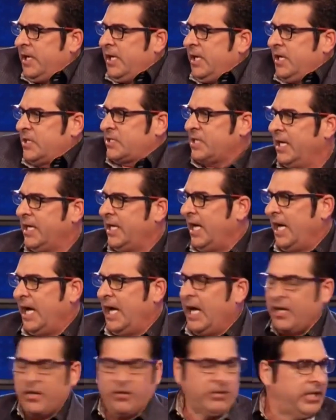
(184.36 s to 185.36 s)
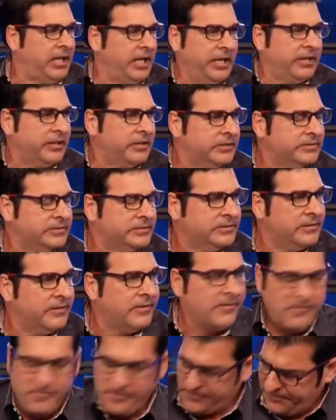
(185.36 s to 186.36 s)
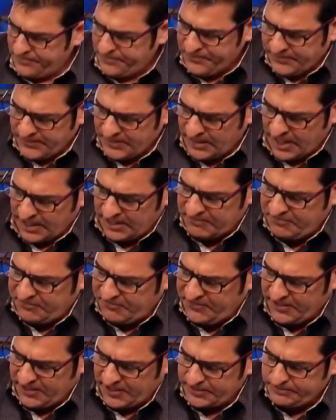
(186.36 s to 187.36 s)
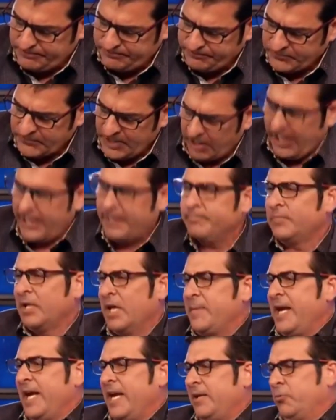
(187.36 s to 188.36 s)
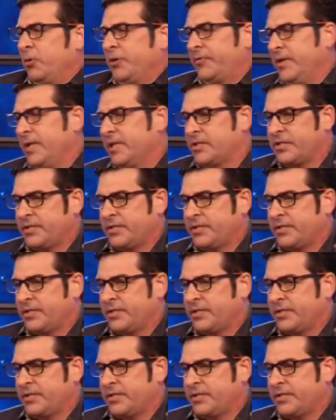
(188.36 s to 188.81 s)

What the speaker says: like, I don't care. I can feel it. All right, let me end with this.